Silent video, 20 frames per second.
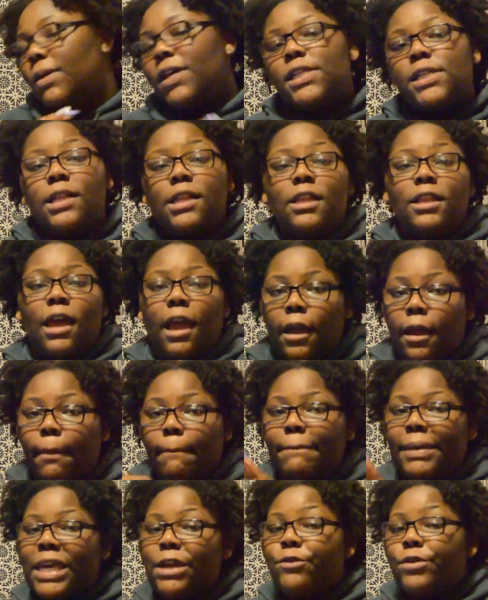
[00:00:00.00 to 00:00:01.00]
basically
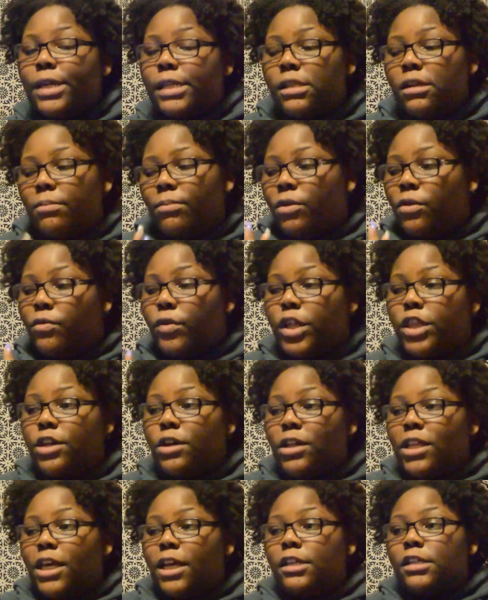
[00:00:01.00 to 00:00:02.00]
like be reasonable with
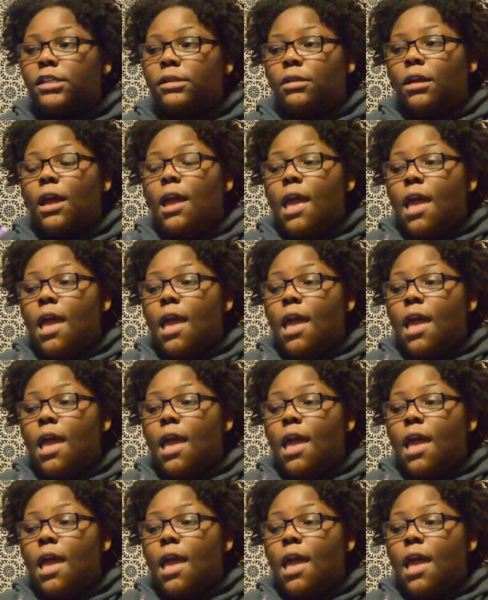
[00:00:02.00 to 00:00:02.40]
your list.